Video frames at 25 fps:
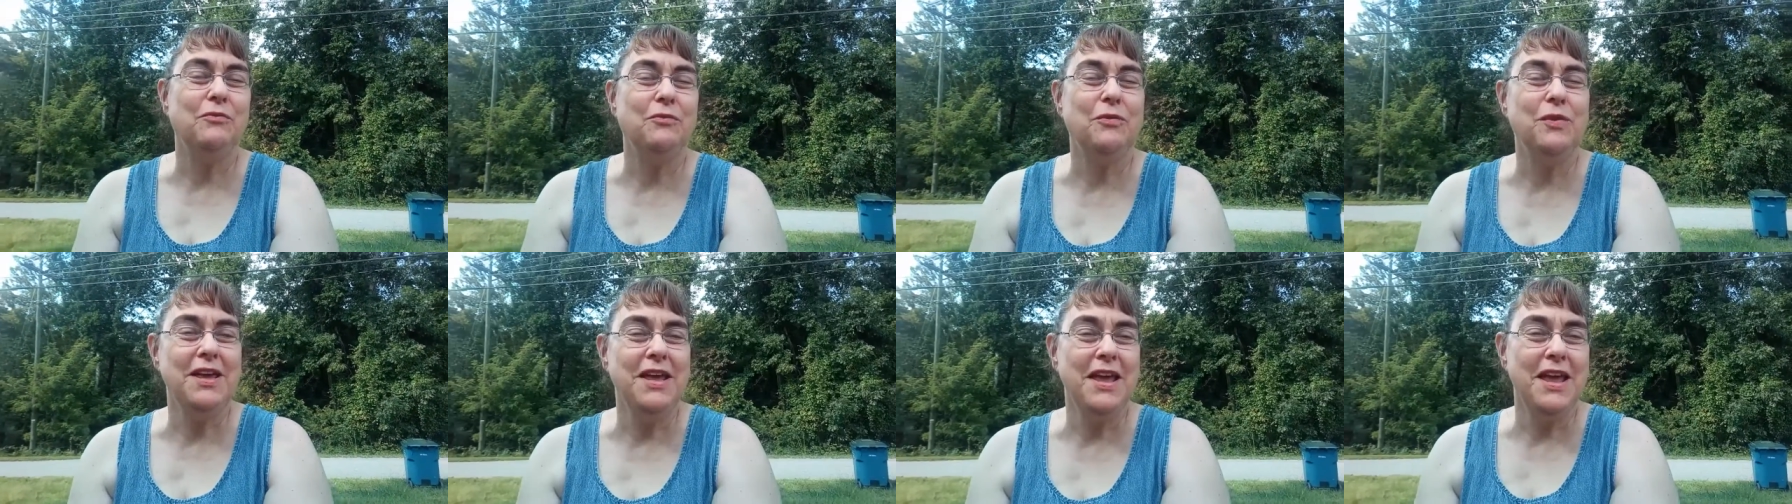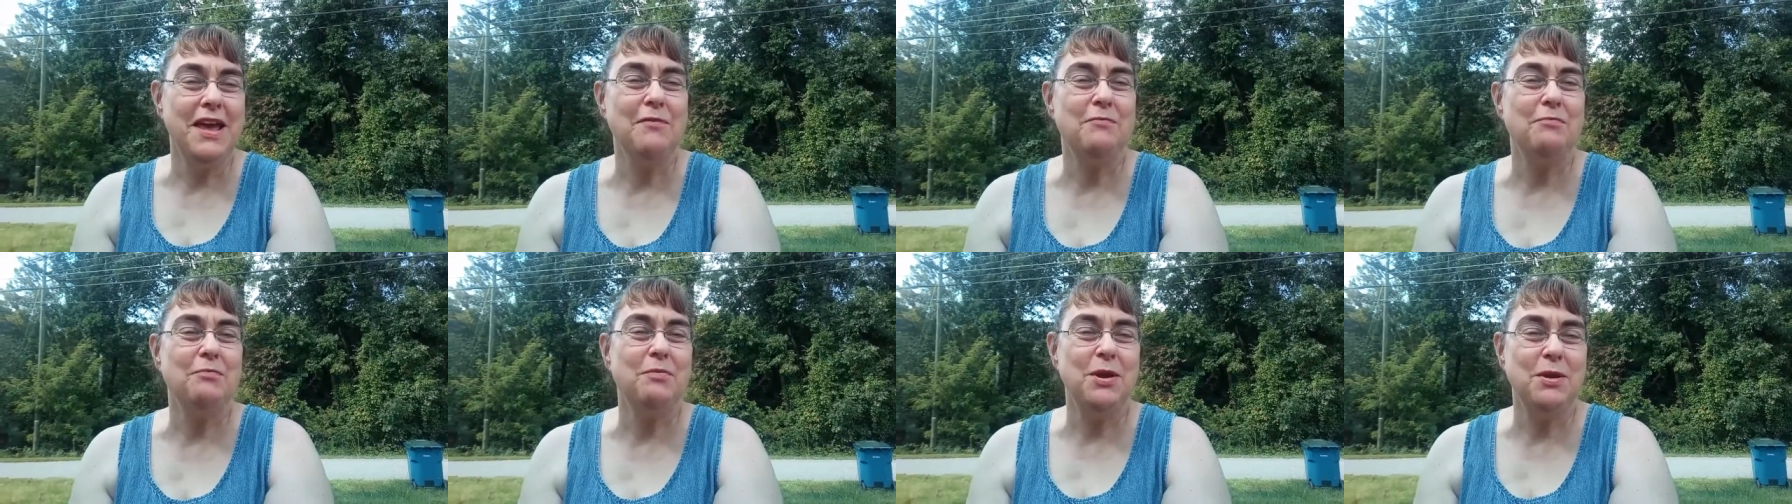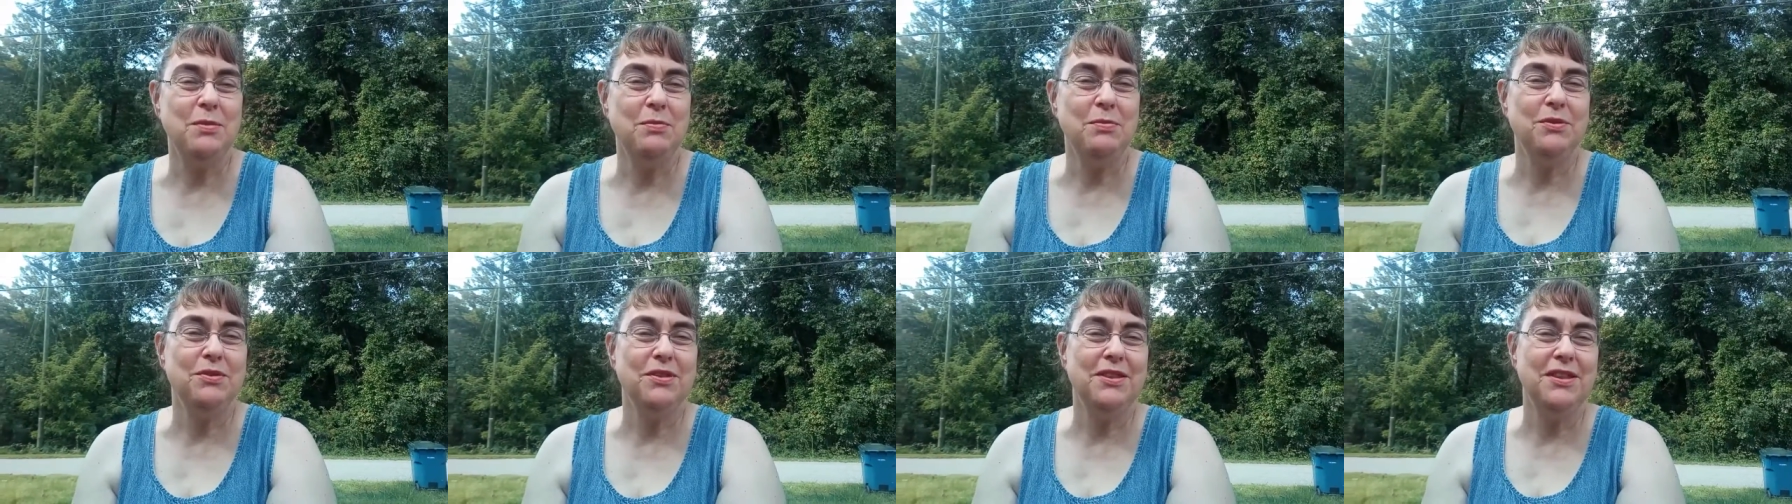we have
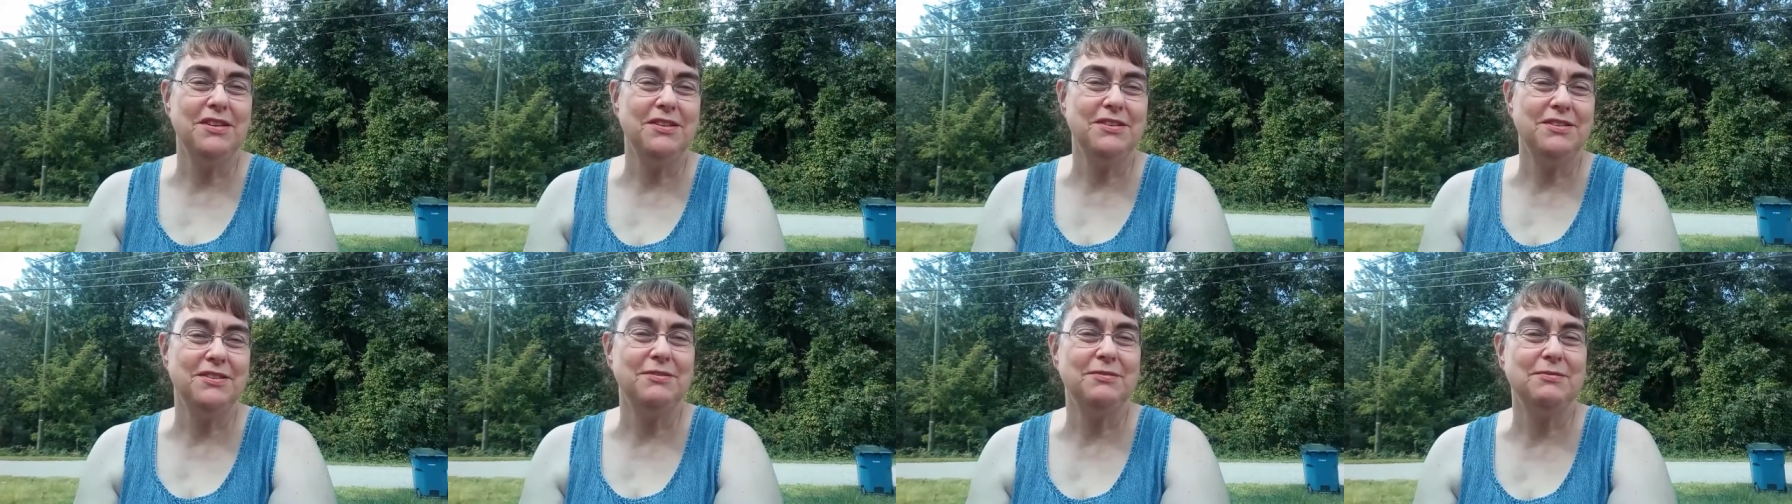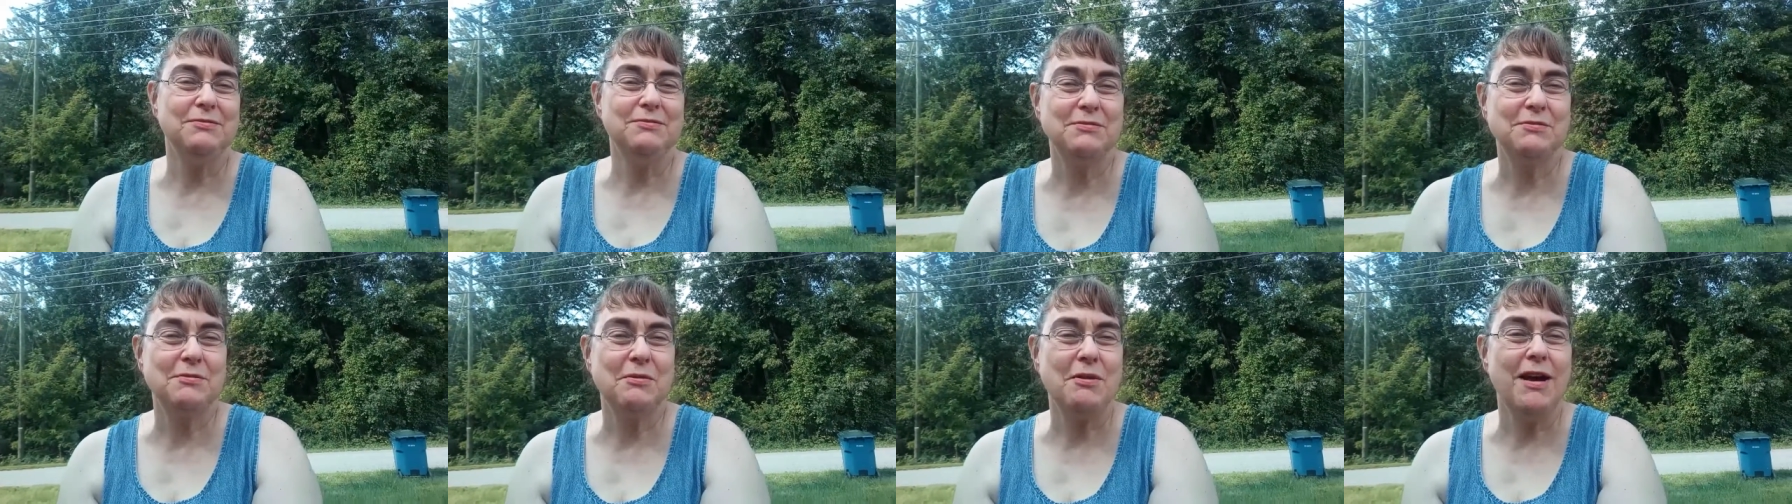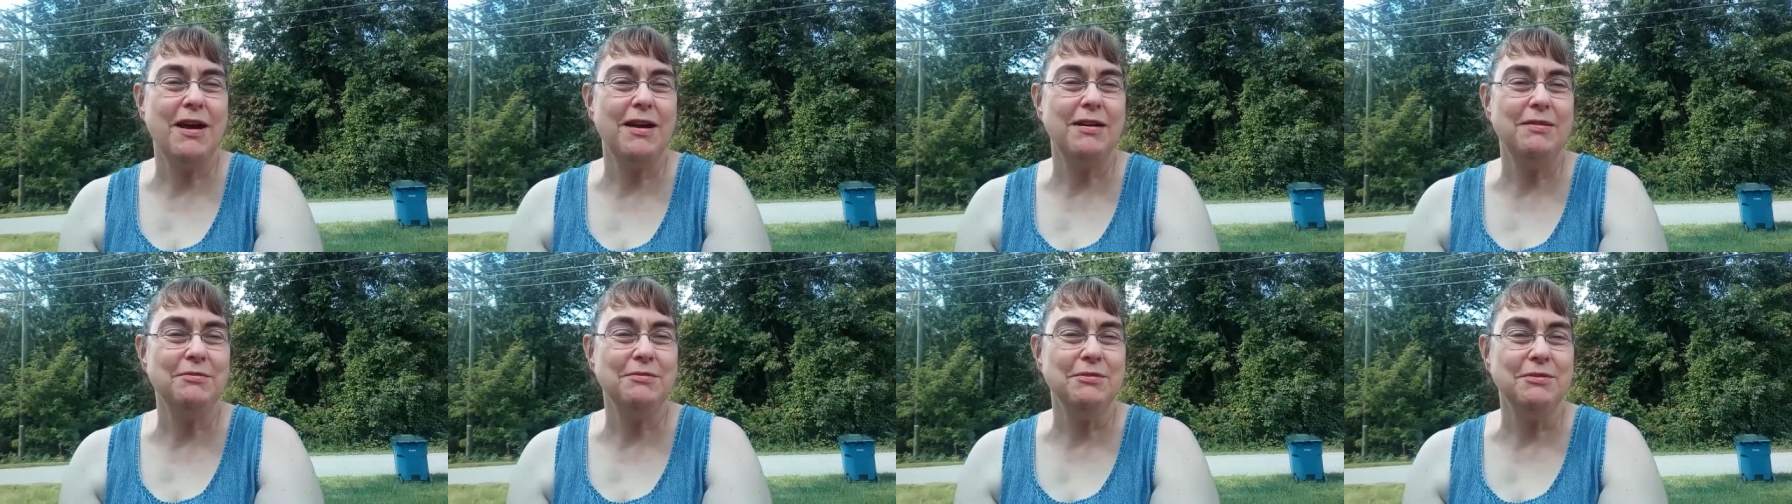people that
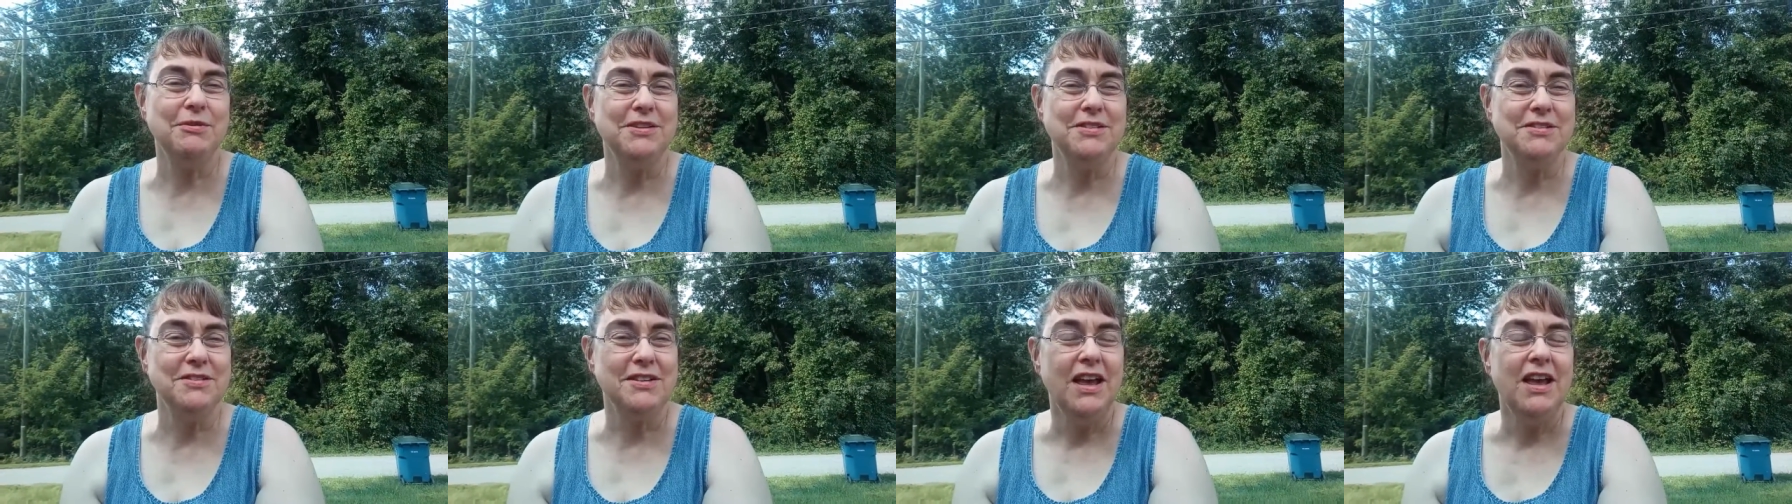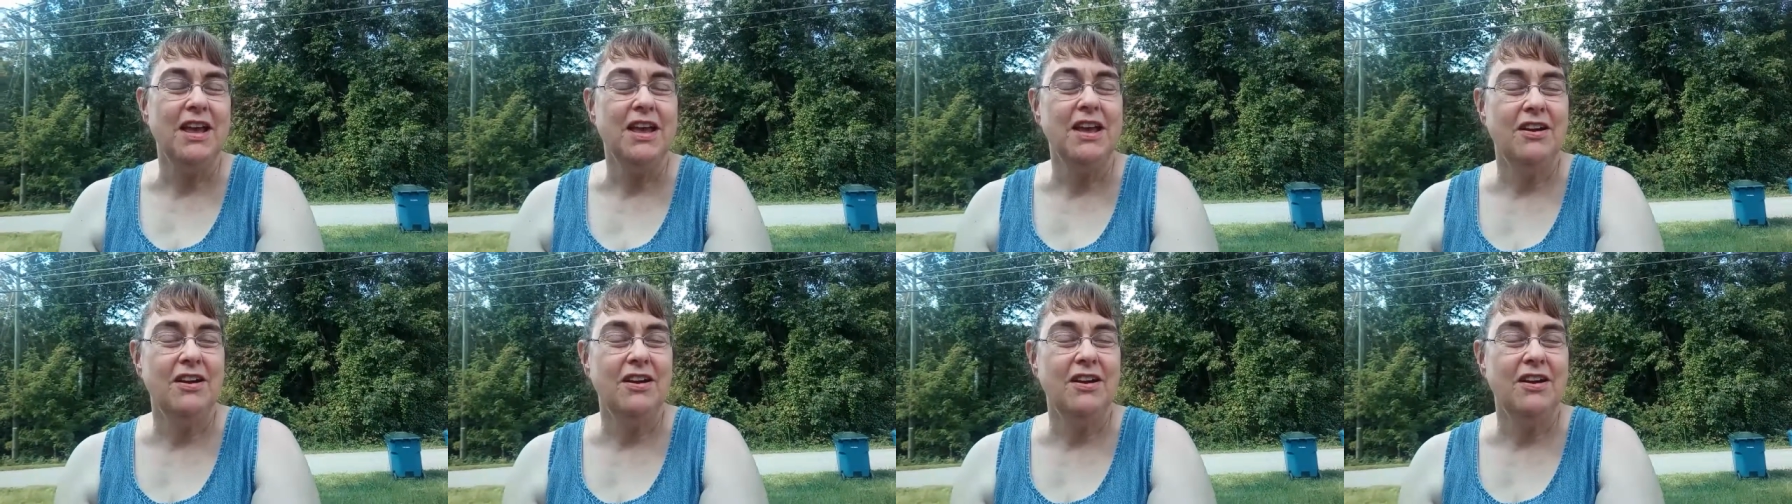subscribe to us.